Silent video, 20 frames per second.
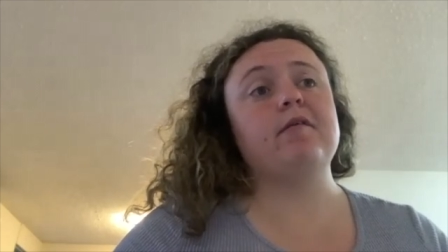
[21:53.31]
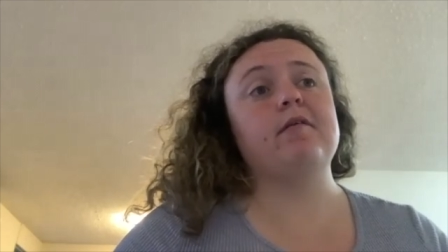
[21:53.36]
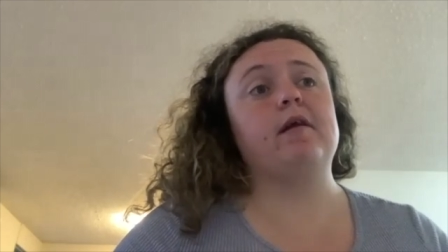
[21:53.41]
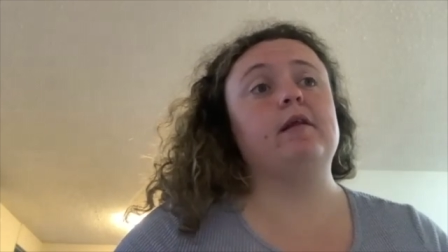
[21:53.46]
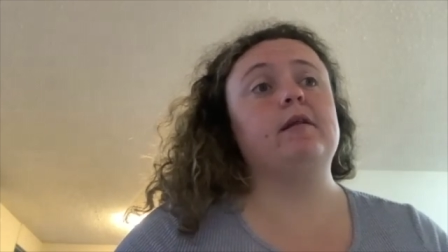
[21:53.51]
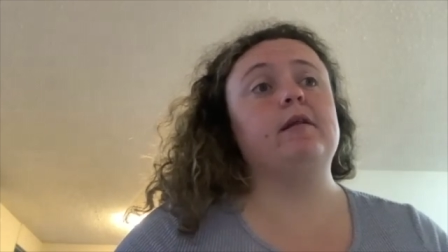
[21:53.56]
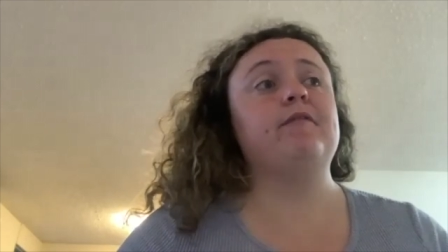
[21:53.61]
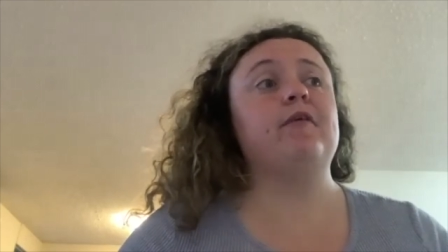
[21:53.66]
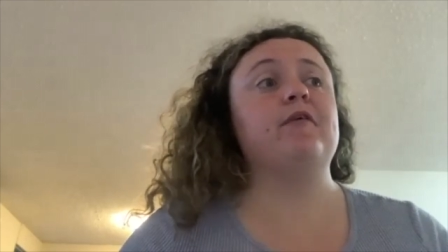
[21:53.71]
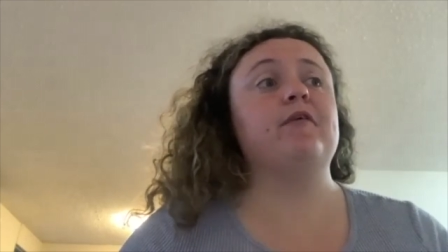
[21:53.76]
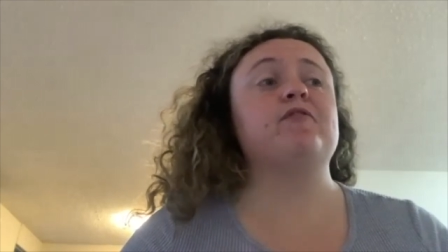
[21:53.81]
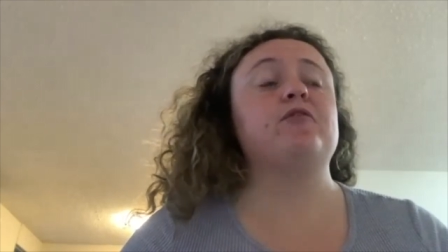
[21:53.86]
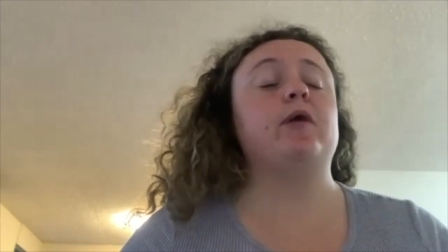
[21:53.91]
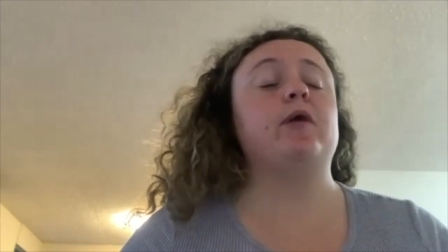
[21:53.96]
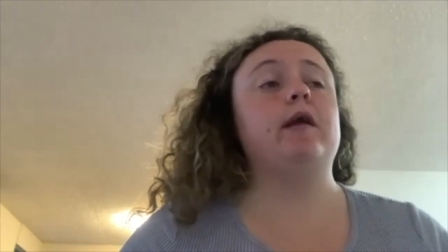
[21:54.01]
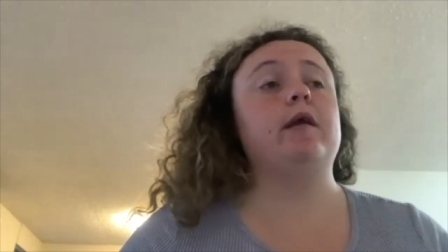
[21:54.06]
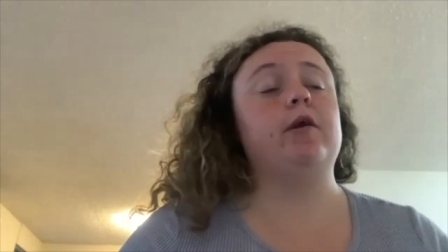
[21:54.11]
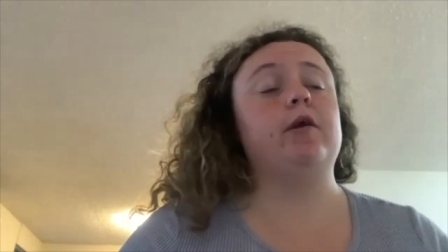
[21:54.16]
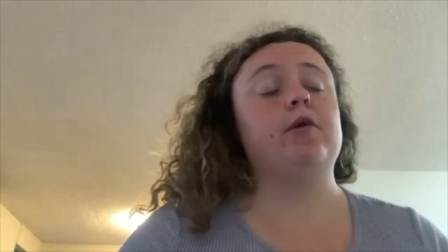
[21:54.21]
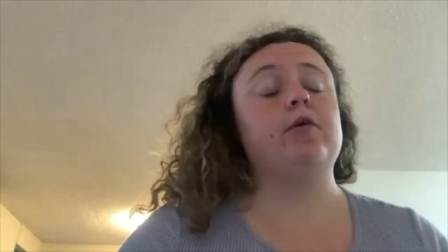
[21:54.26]
I lived there for 8
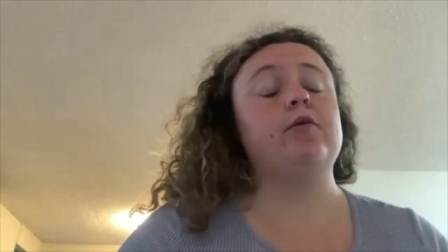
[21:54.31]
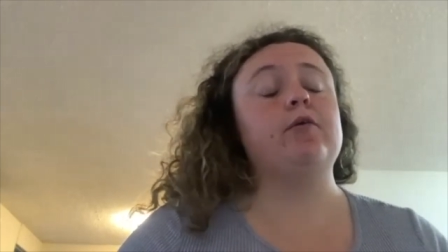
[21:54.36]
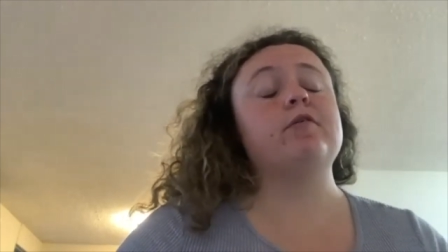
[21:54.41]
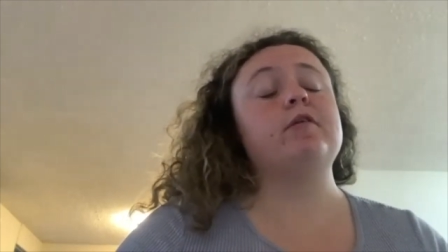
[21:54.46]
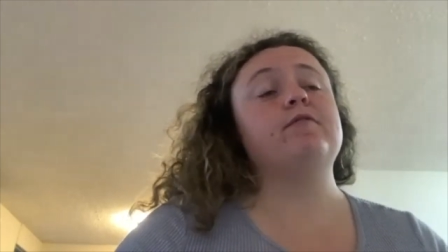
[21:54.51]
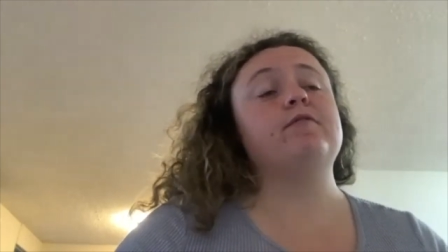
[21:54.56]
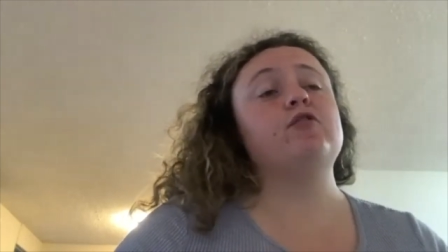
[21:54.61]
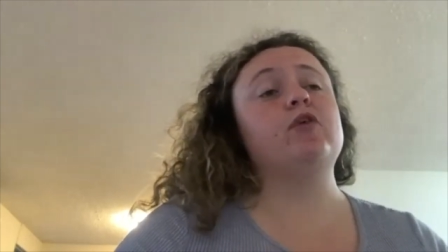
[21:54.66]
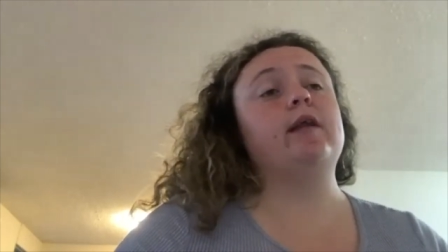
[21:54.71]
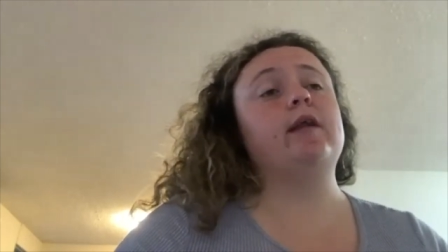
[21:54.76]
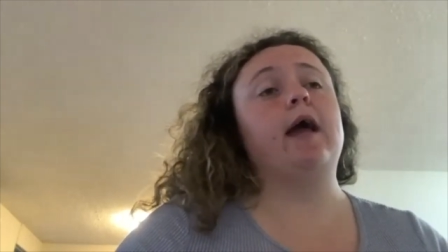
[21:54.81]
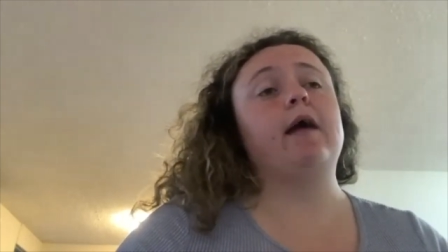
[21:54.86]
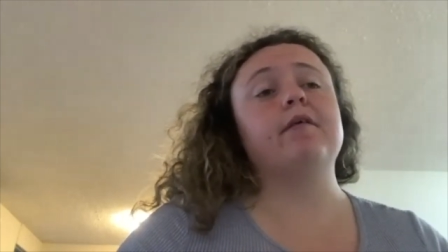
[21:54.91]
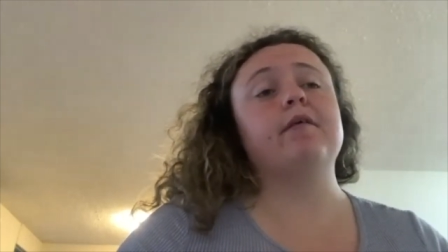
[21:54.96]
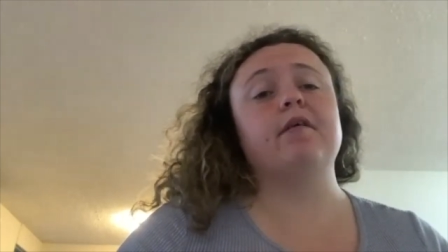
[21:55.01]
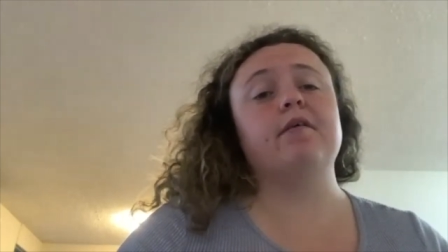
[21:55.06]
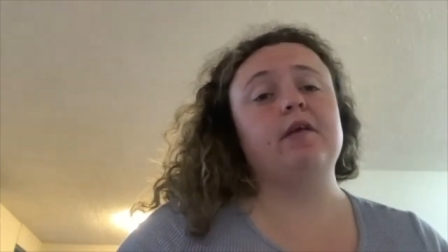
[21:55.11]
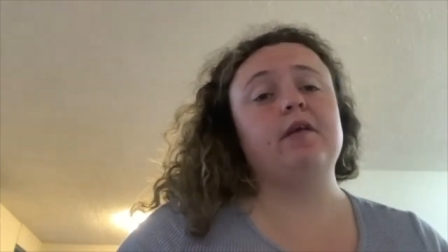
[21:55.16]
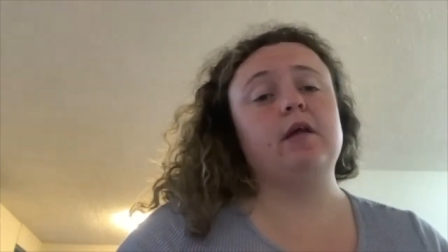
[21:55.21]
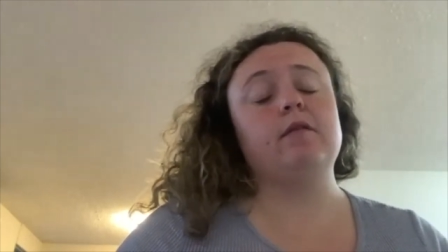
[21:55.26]
years and have tried
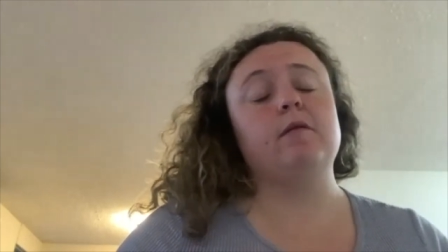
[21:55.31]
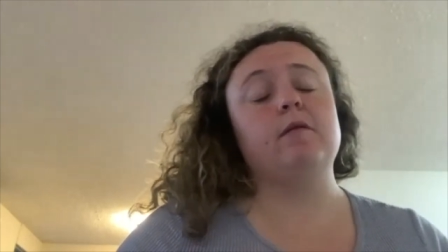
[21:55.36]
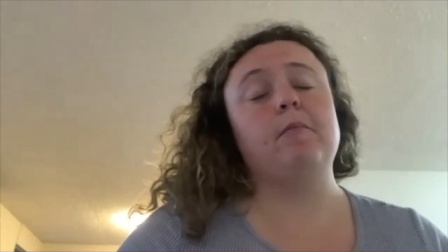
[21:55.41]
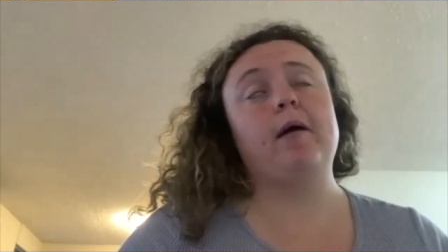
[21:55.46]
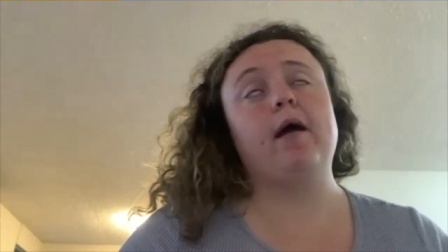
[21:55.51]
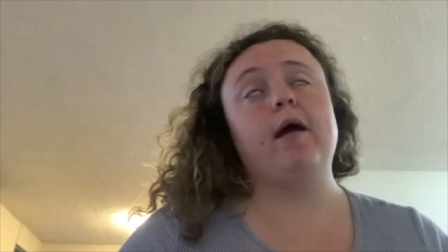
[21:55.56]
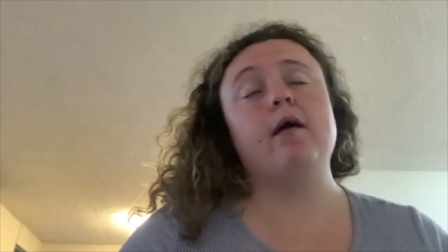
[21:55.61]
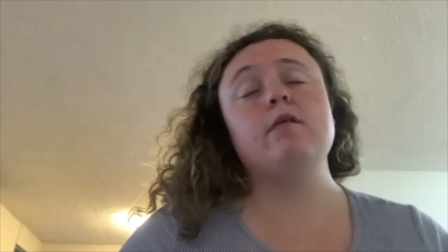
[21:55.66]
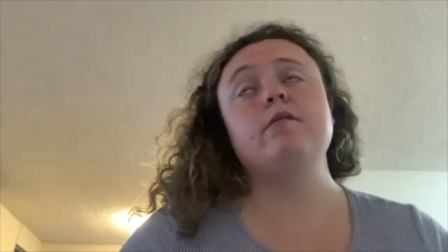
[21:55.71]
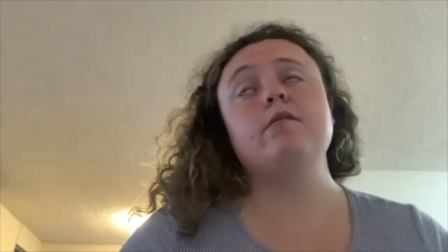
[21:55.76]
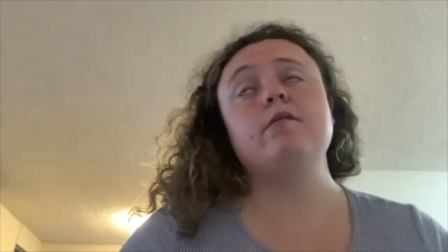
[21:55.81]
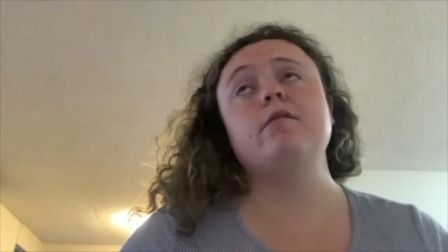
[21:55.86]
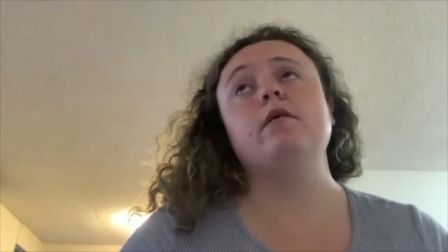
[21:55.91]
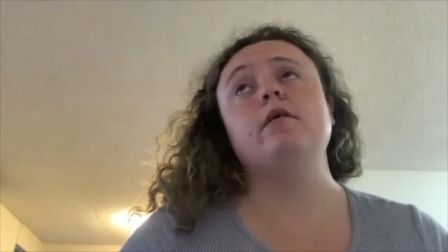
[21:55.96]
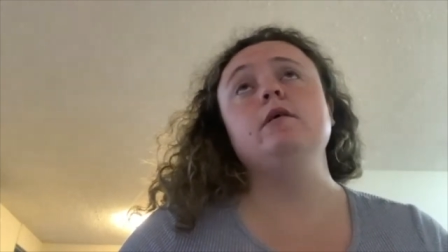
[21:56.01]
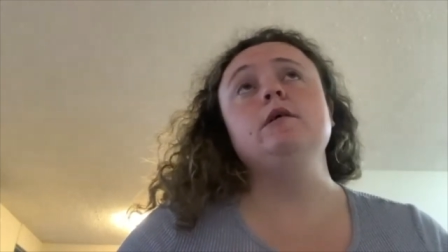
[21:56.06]
accessing it in the past.